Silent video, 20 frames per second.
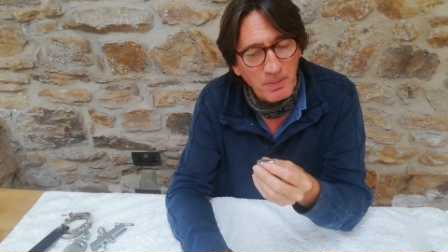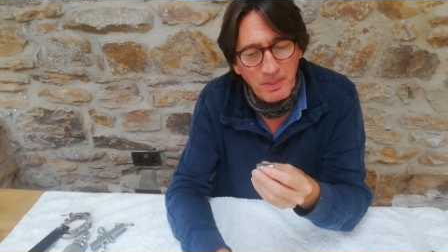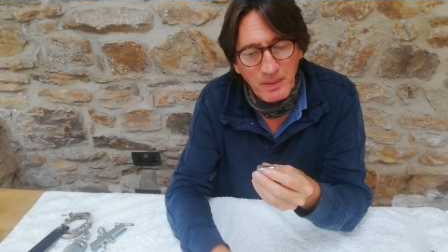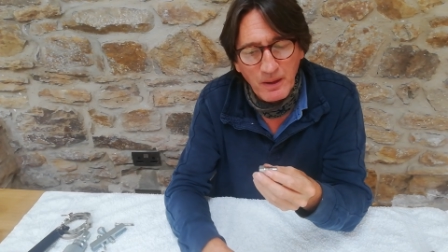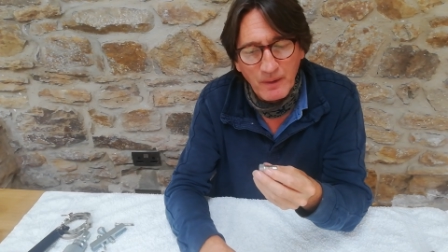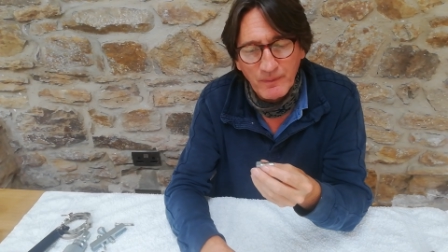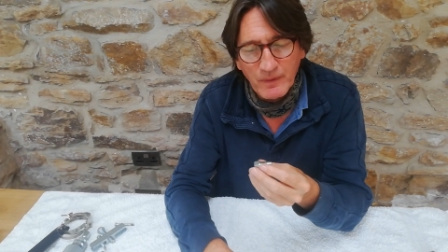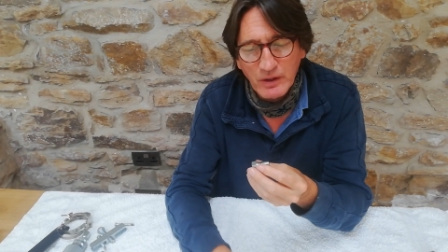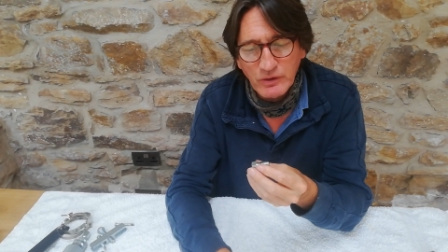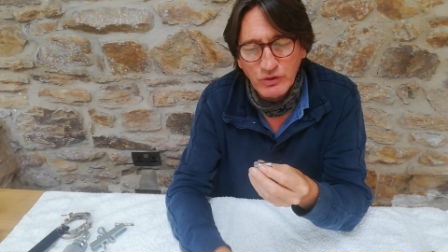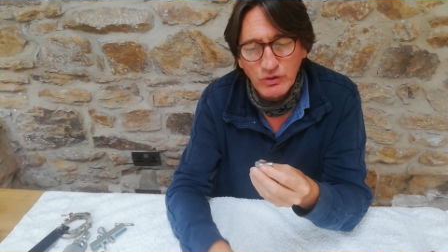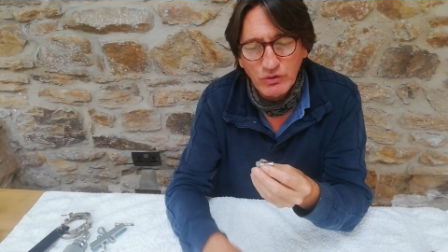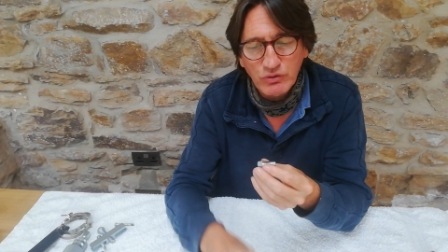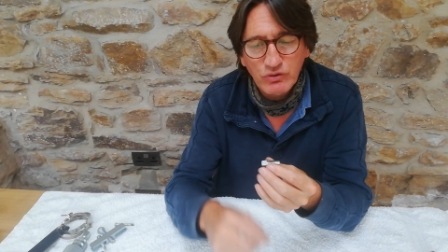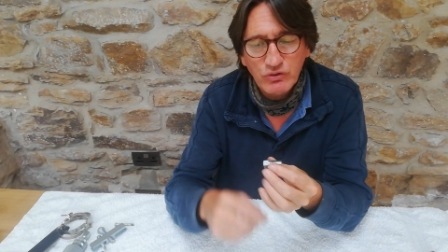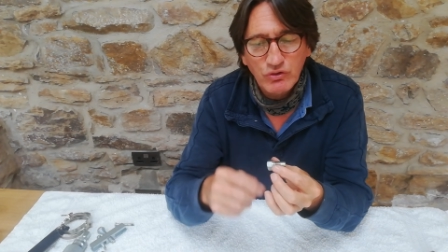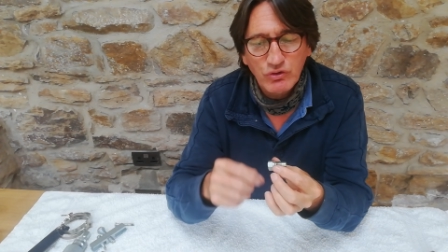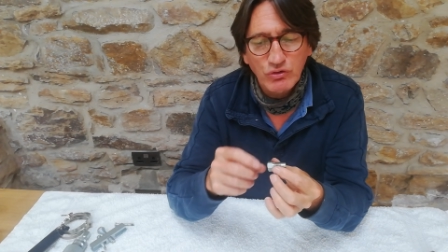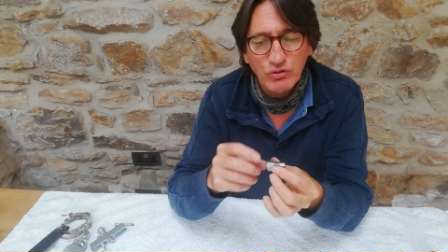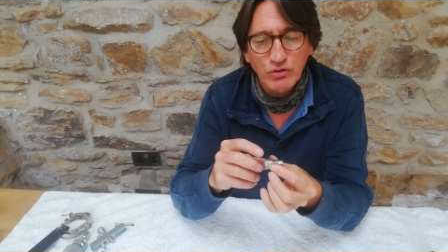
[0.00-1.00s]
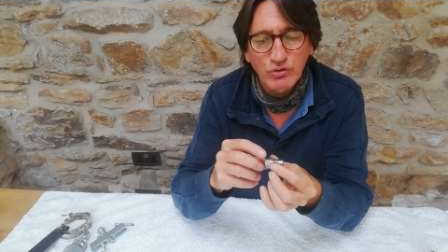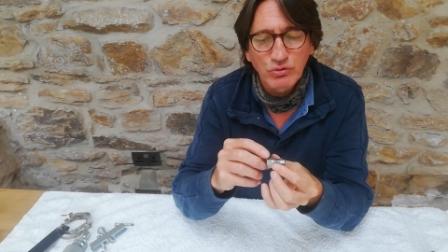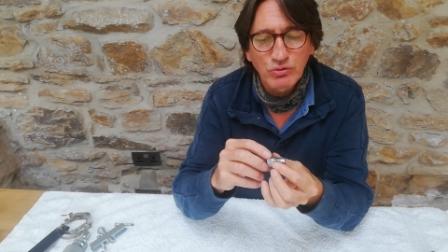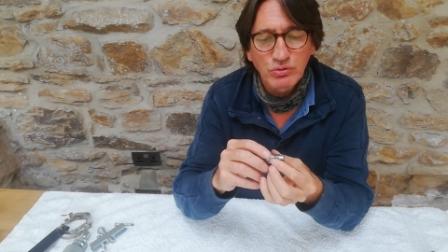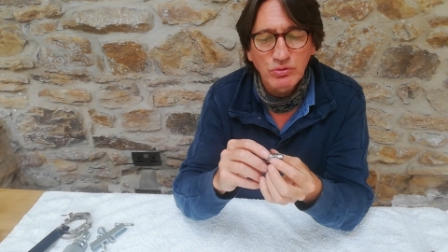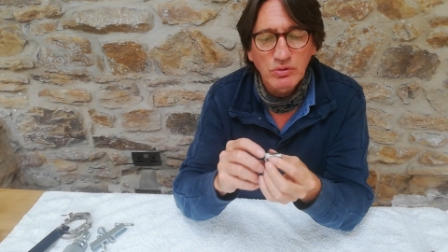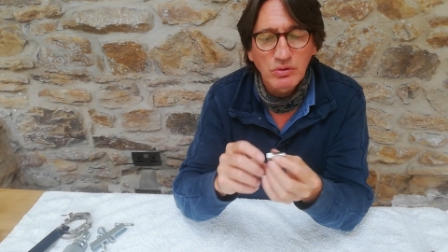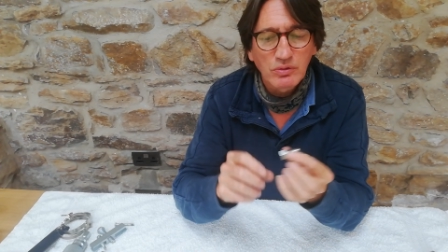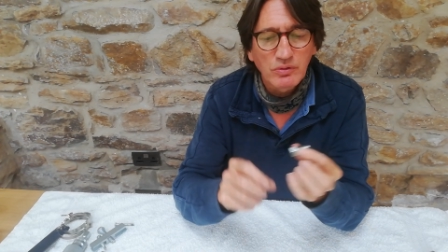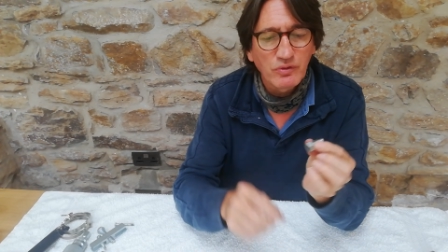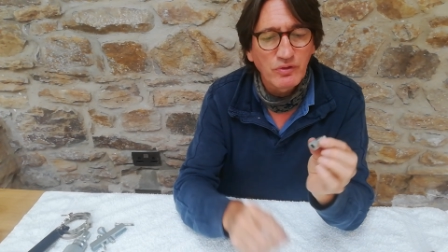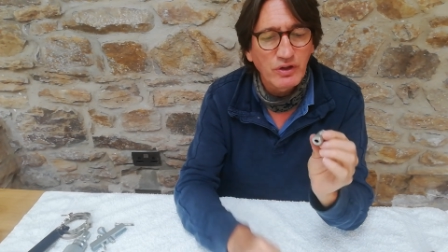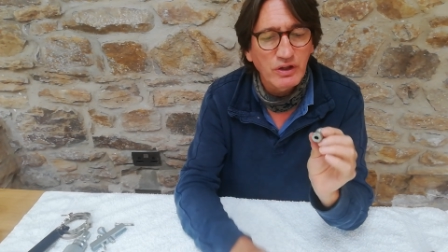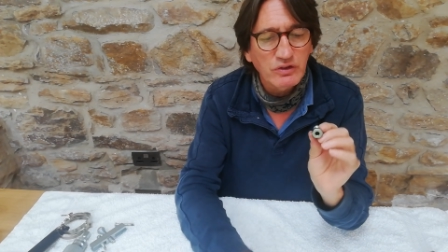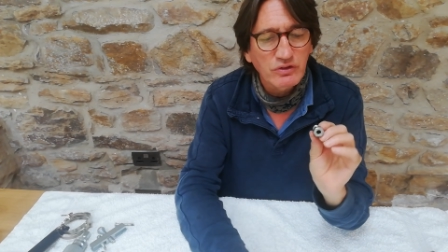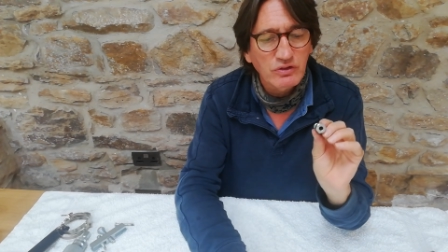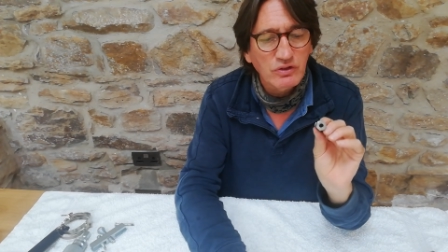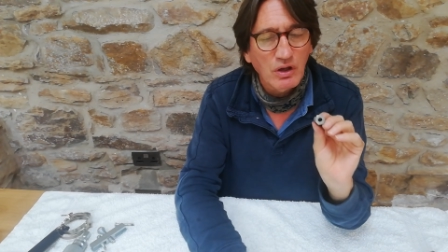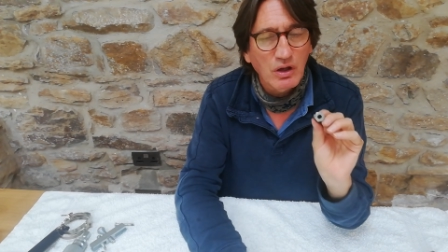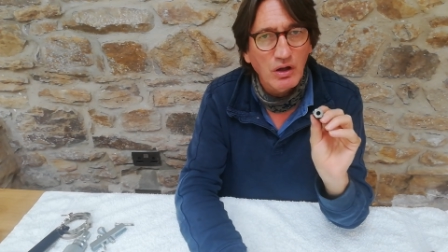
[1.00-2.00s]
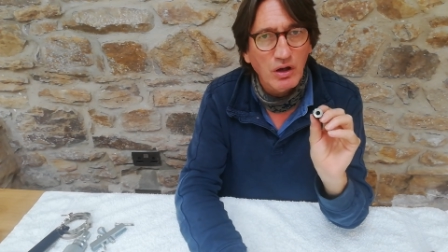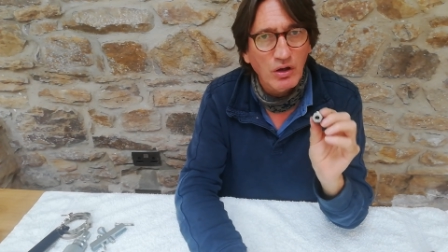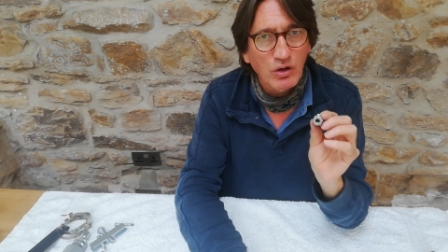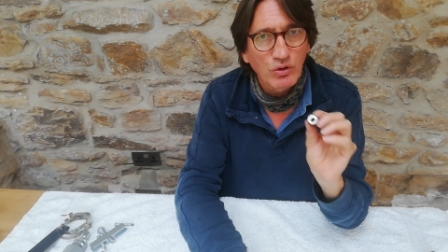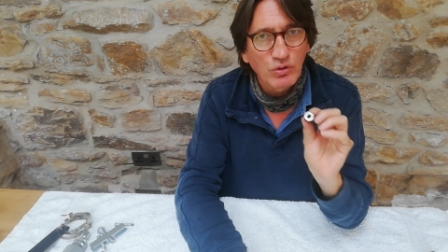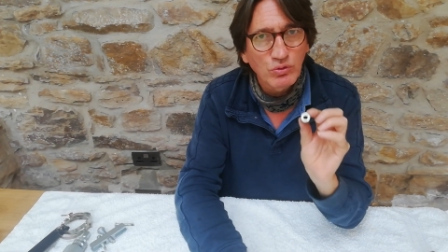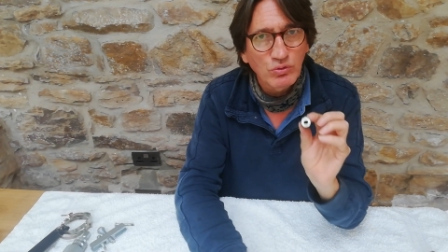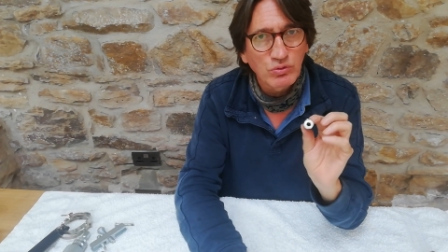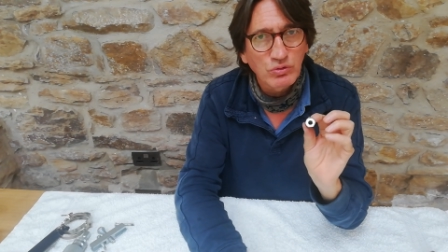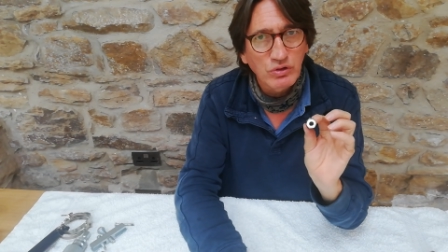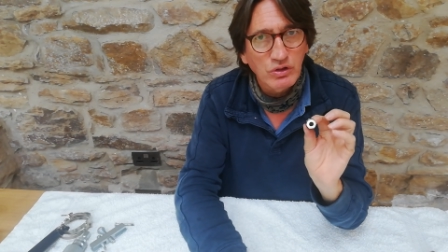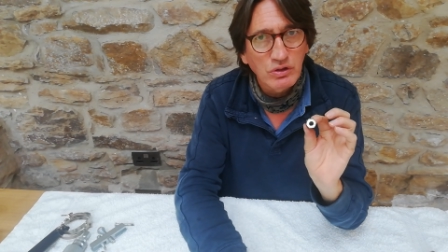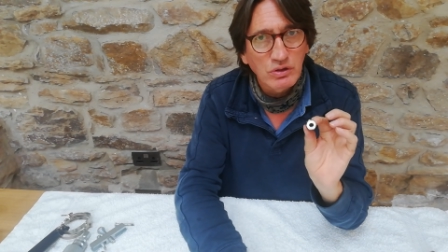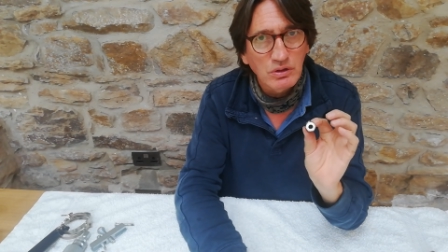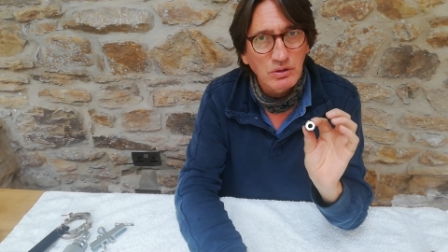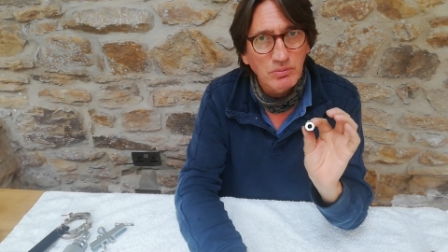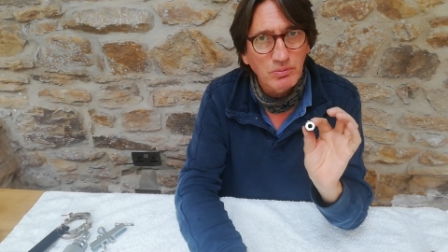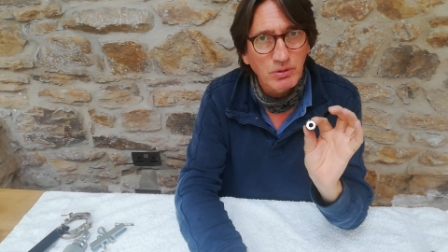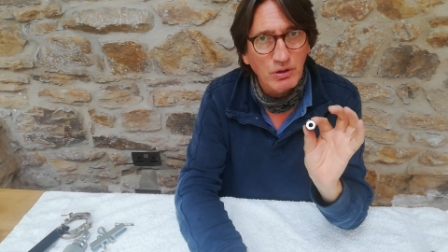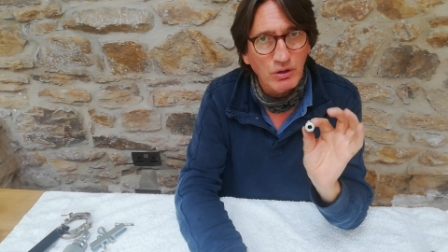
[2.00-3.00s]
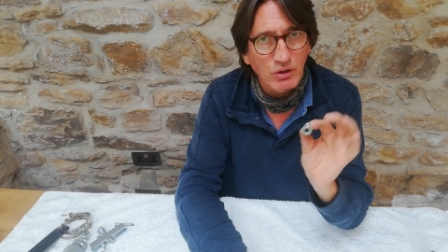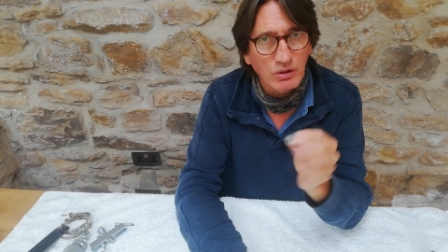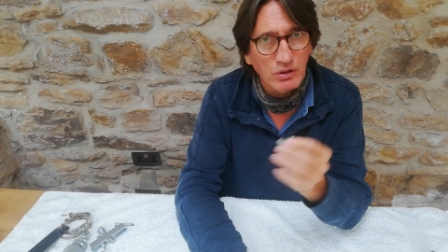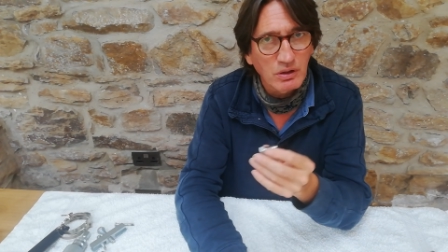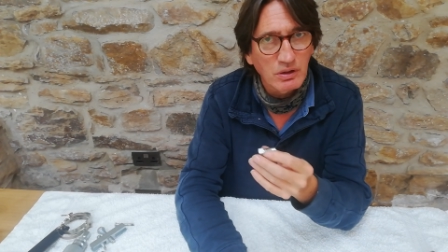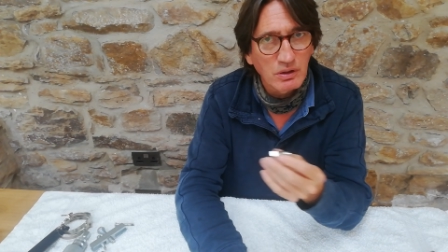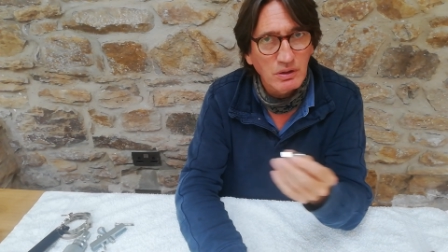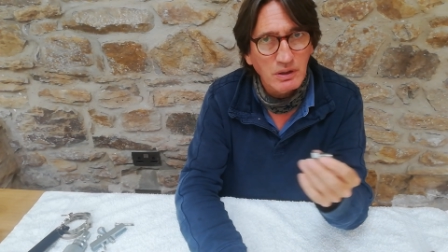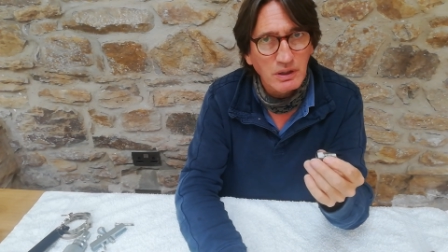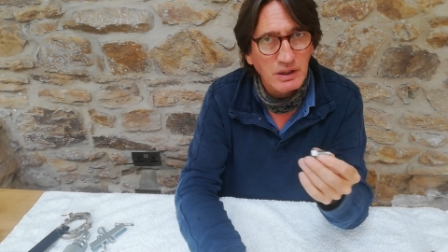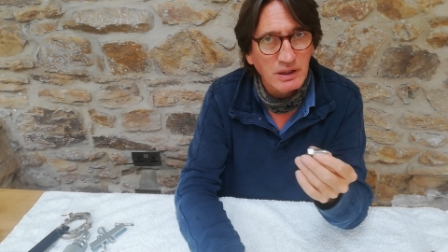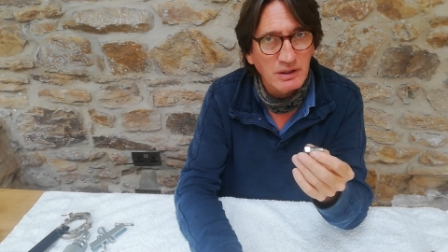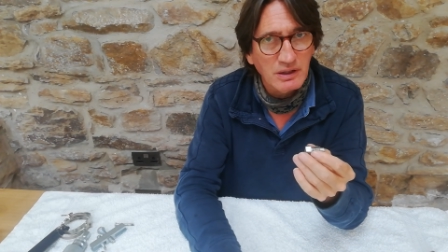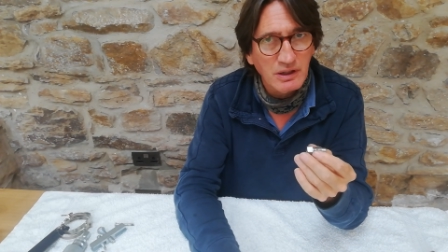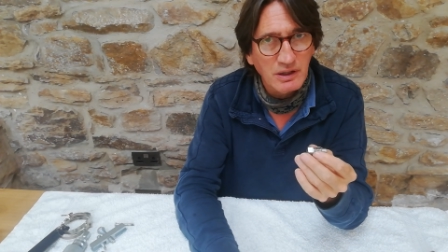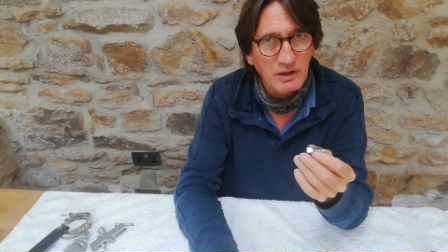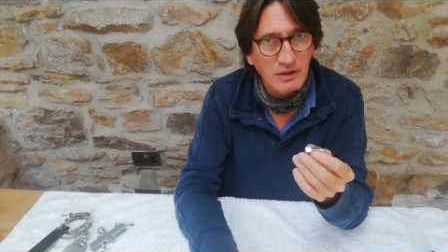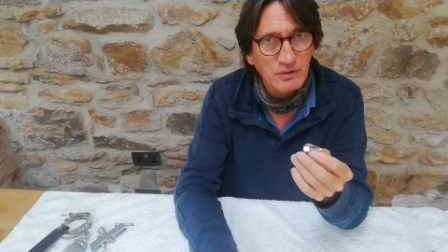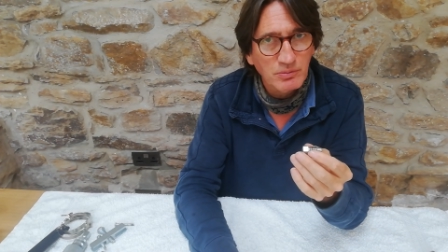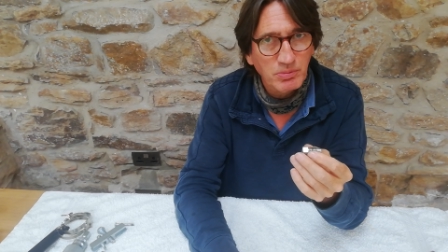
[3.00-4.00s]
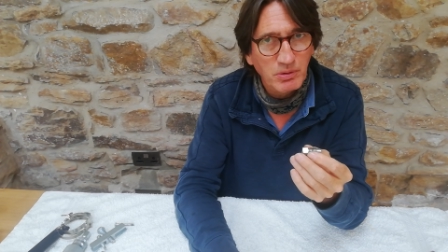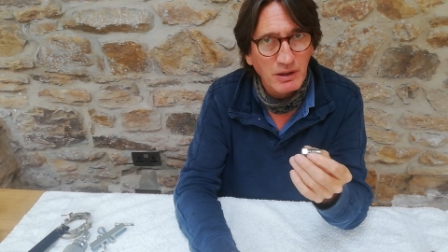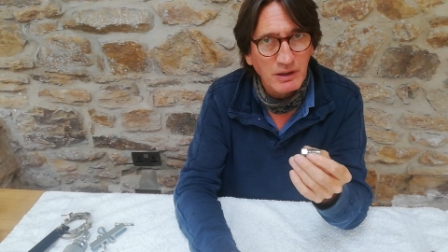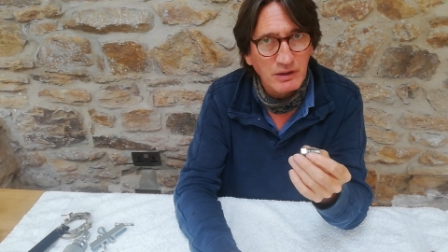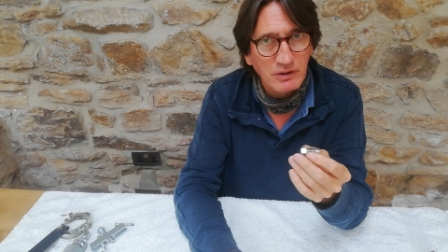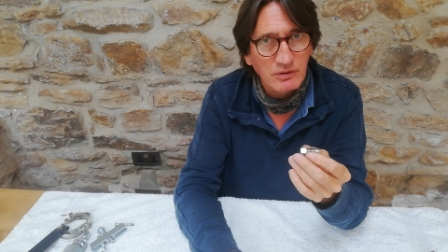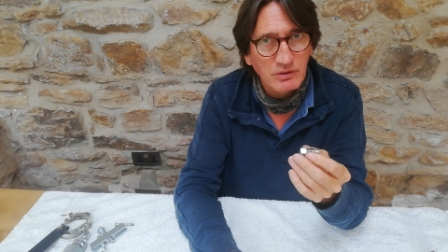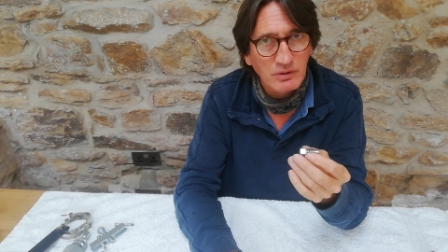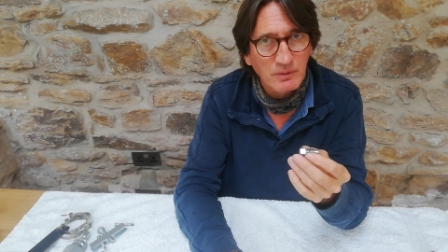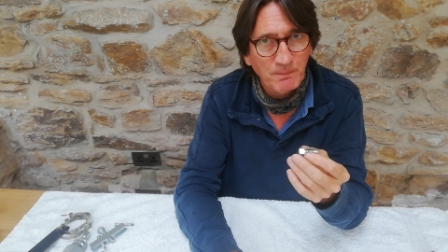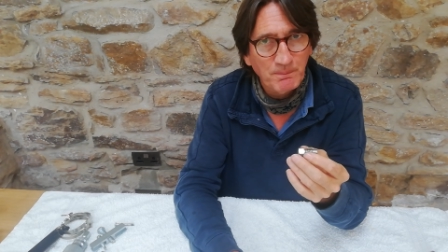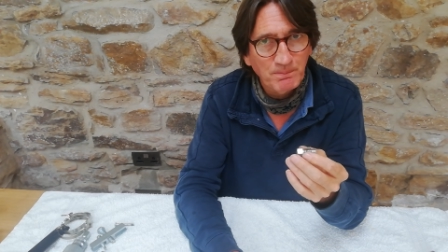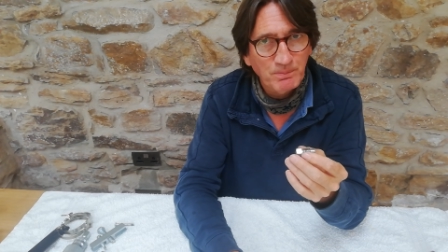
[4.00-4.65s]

and then you screw this hold plug in its place.